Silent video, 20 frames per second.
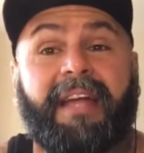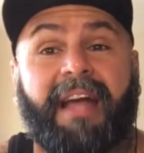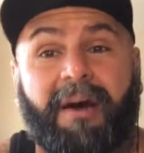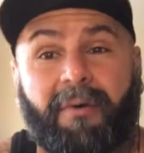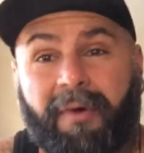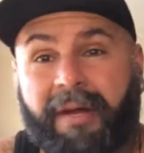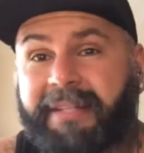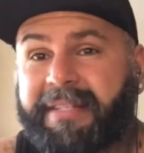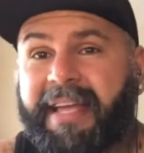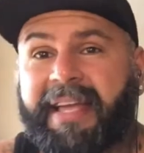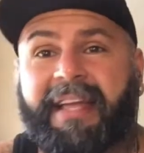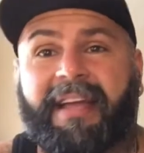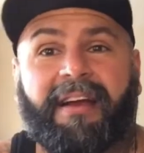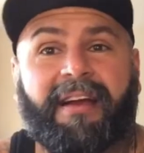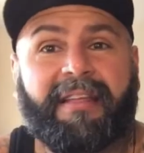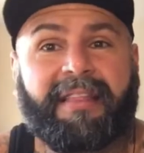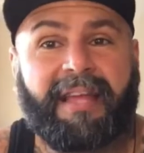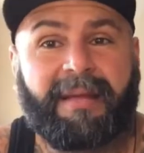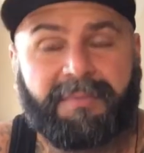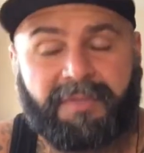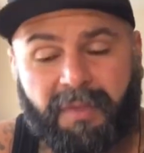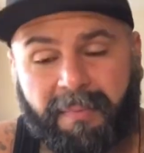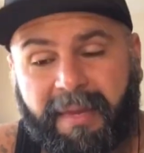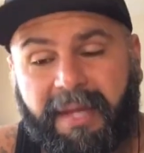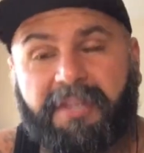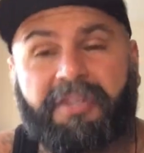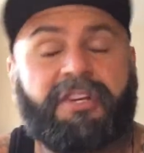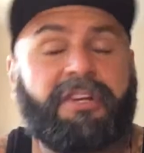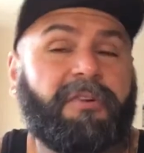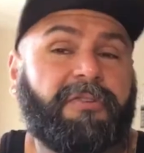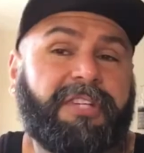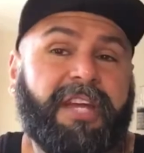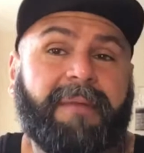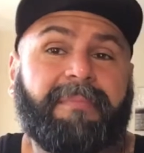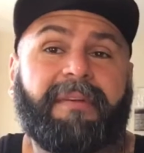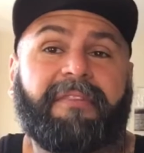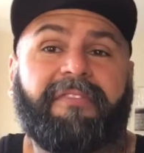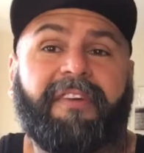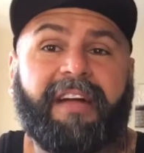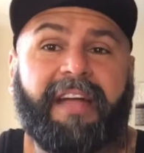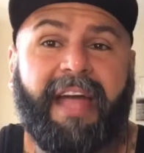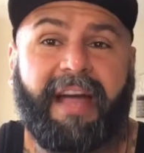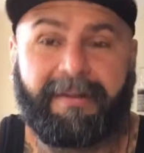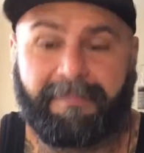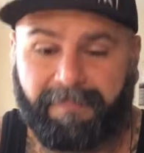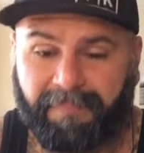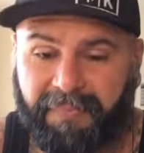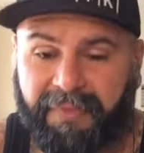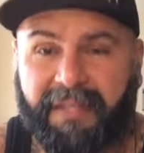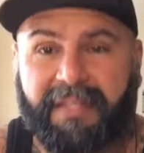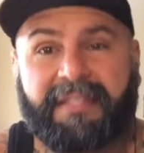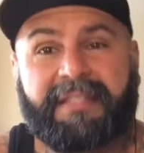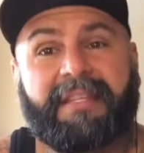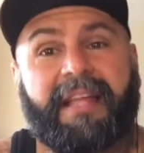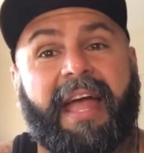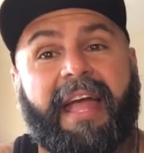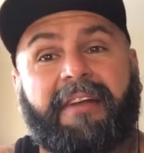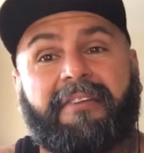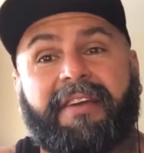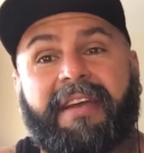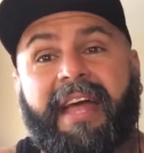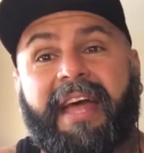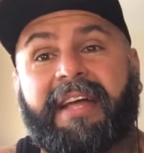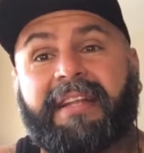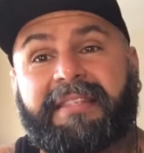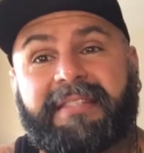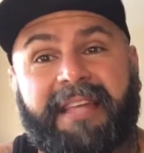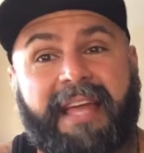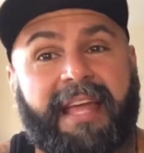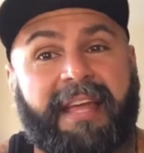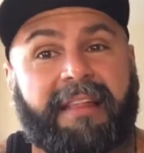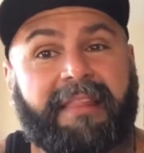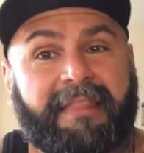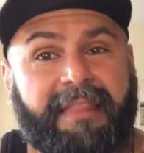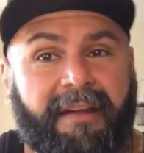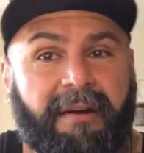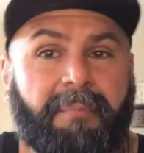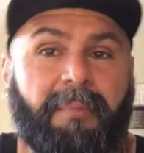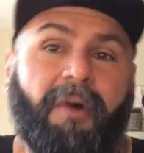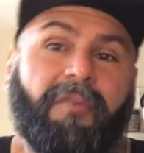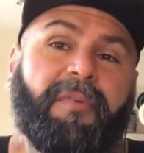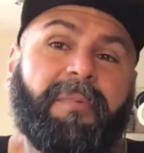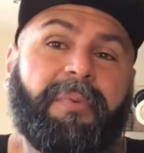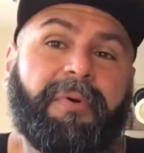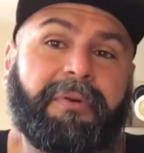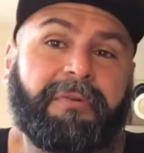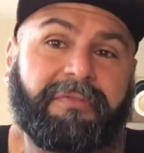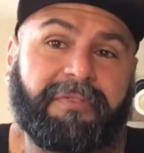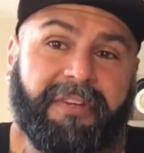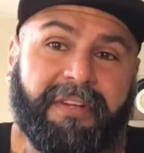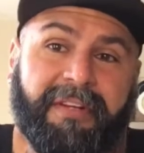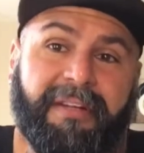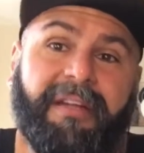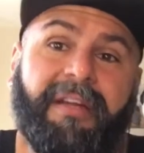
I want to take care of them, so make sure you go check them the fuck out. This is Angry Dad saying they're both approved.